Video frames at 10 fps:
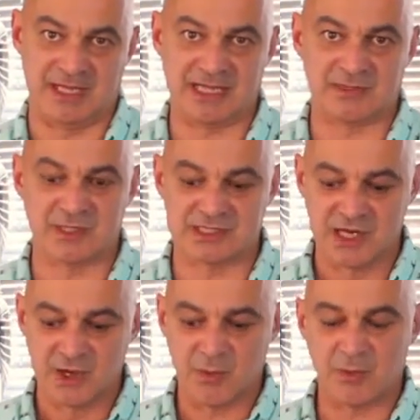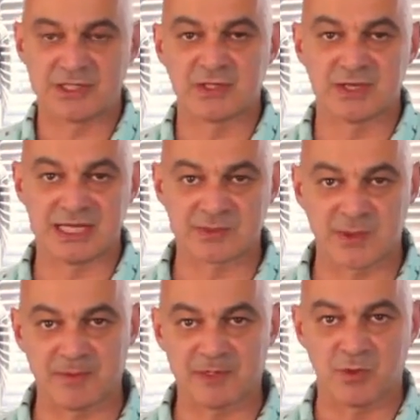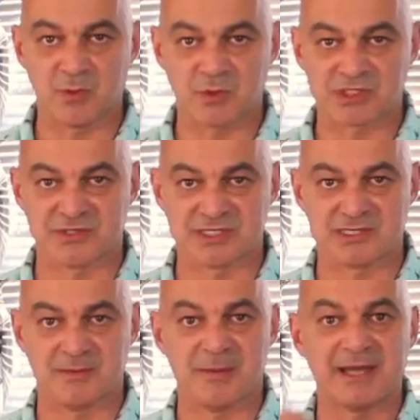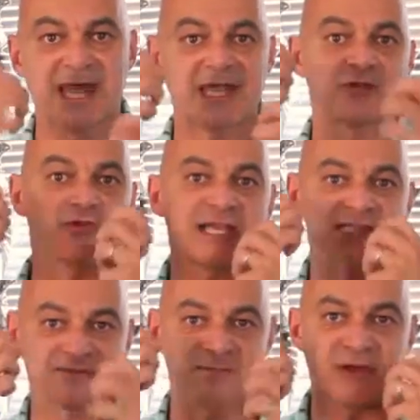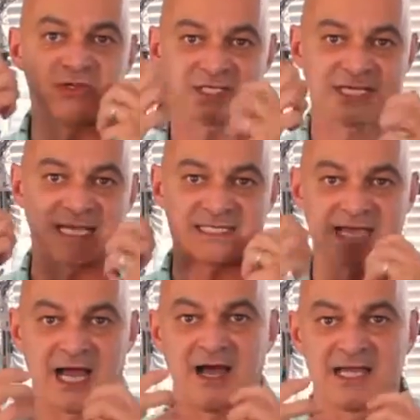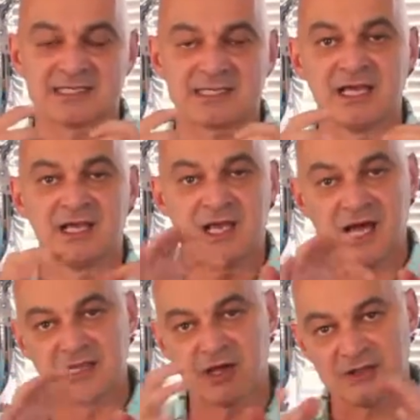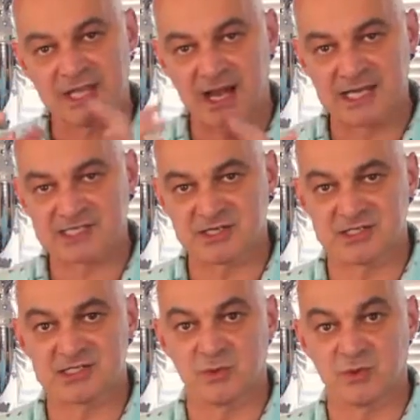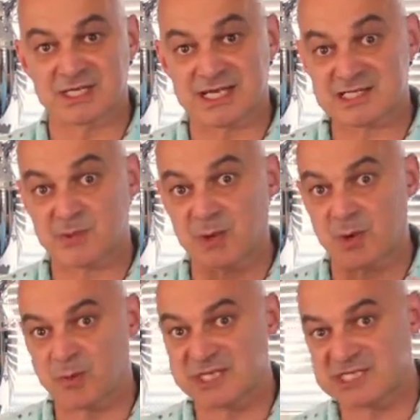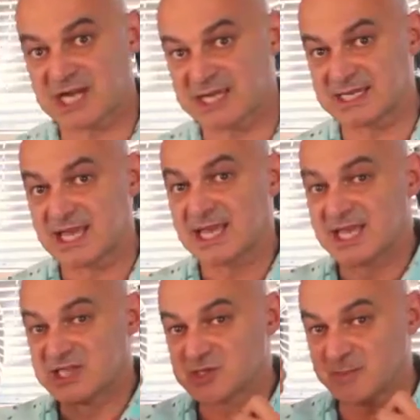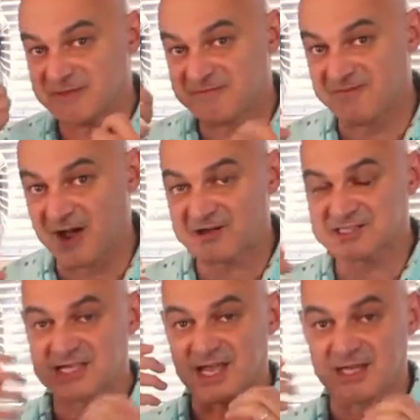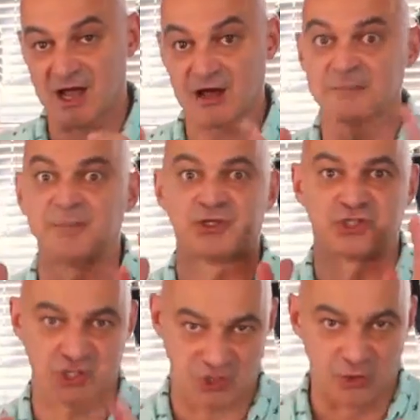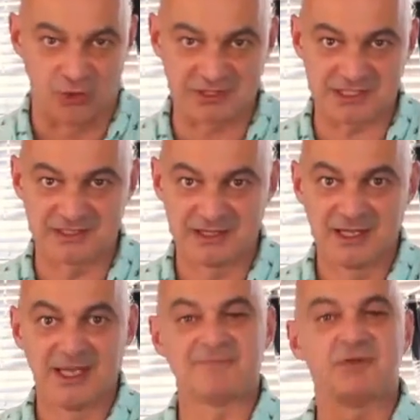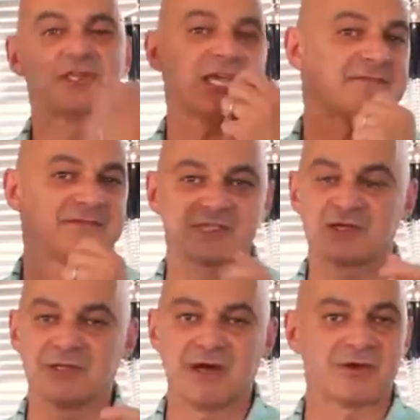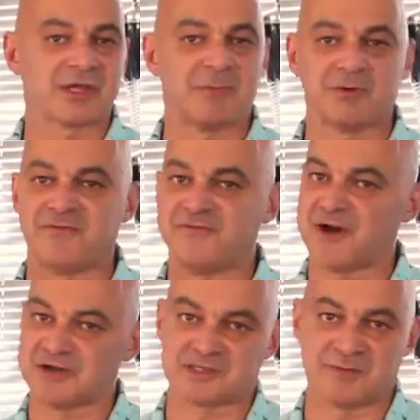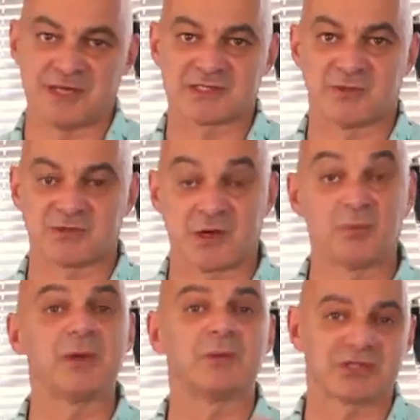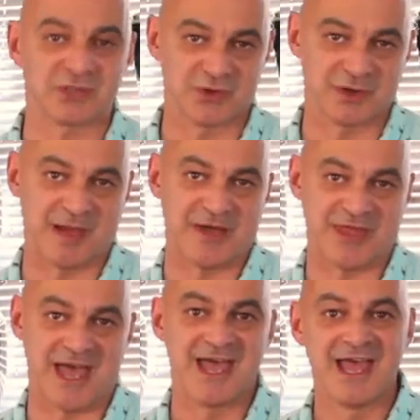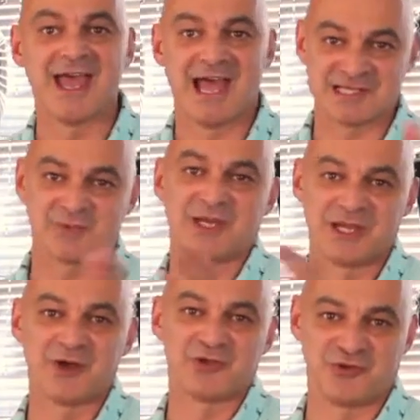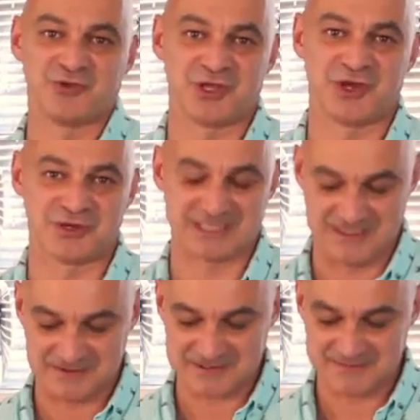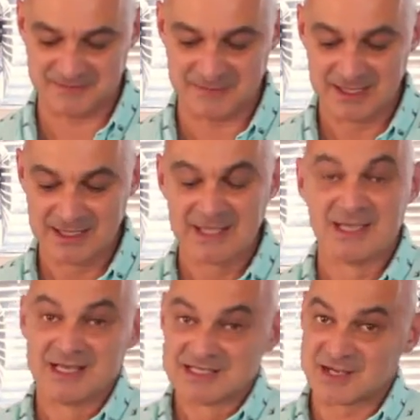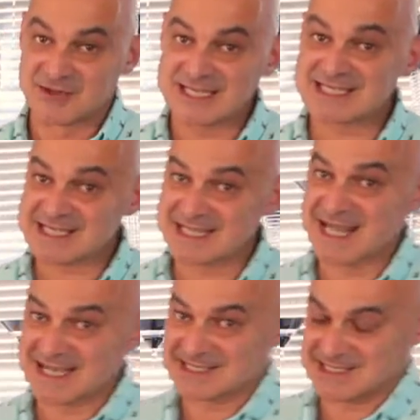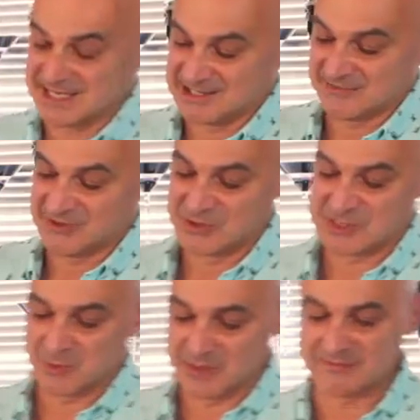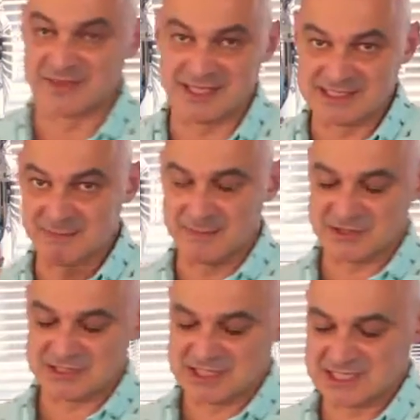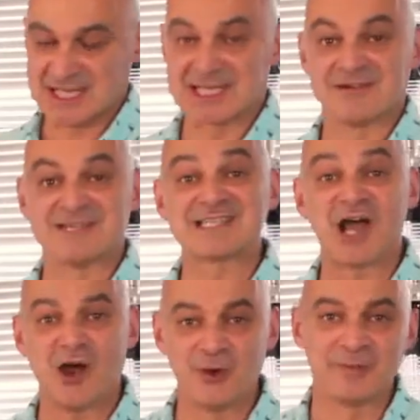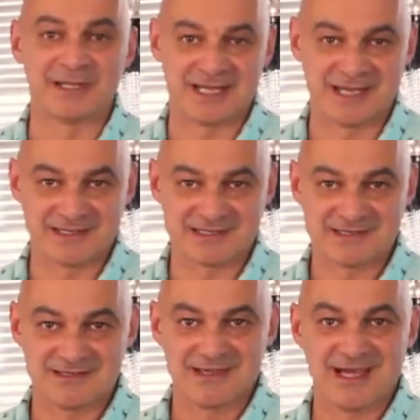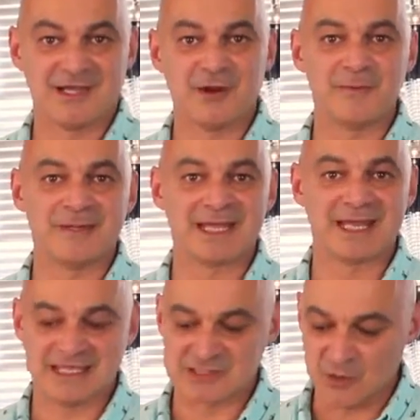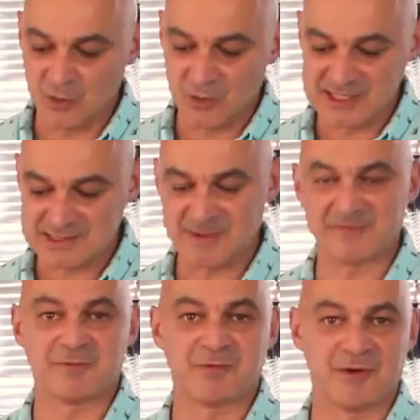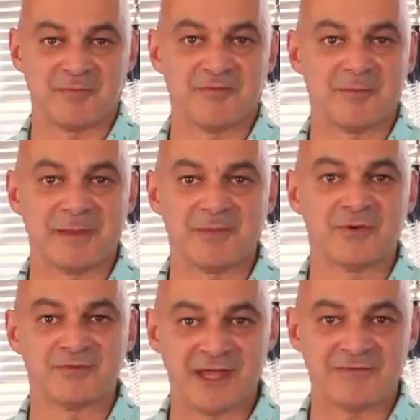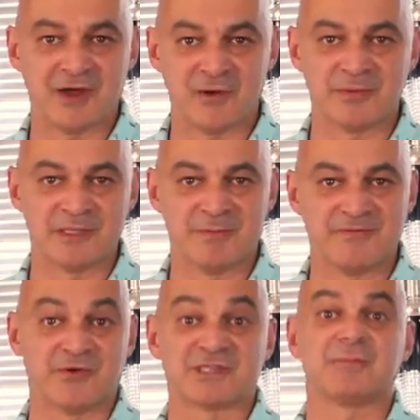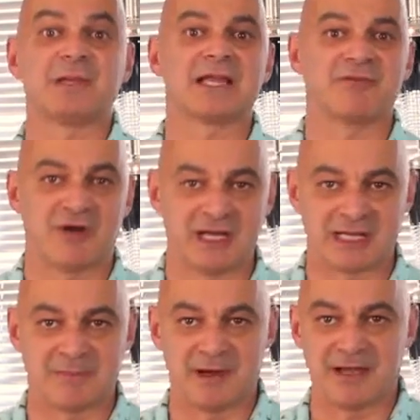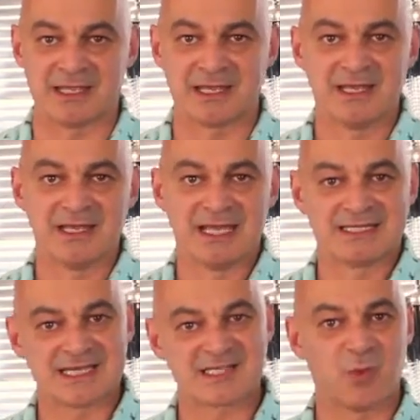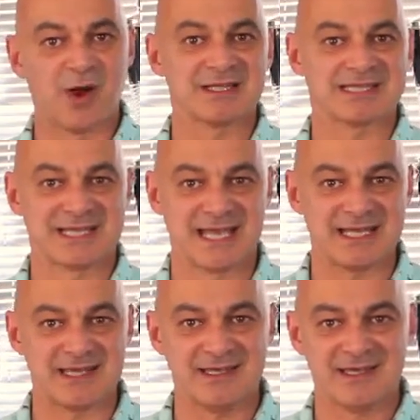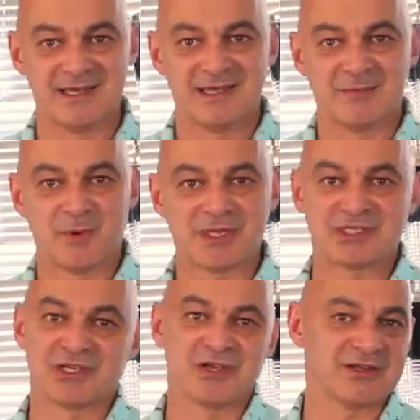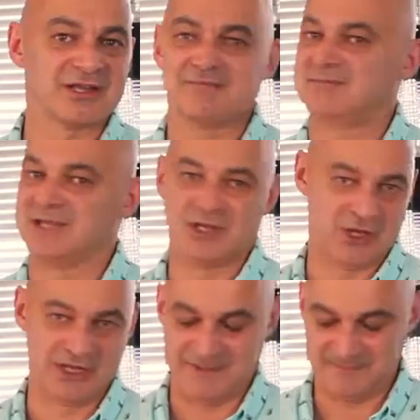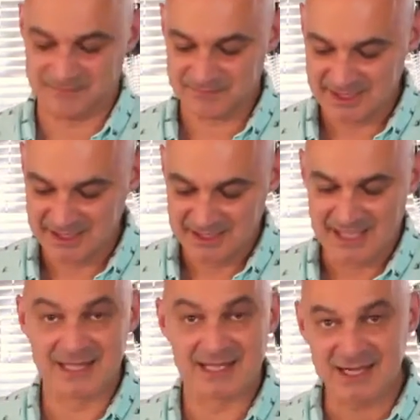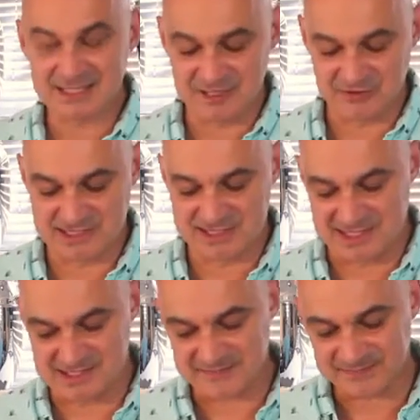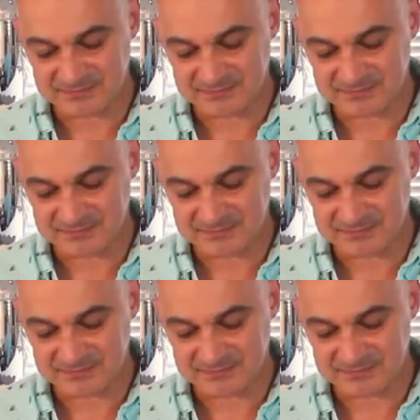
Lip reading: In other words, what we're doing is we're putting water into them. By that aggressive motion against the ice, a lot of the ice turns to water. That's why when we shake, it should be fast and hard but short. If you shake for too long, you put far too much water, and we will talk about that as we go through the cocktails. So this is the next stage of using one of these, the Boston shaker. It's opening it. And opening it is always a bit of a problem for people who have never opened it before. It's a bit like riding a bike. It takes a while to get it, but once you got it, you got it. And the idea is this.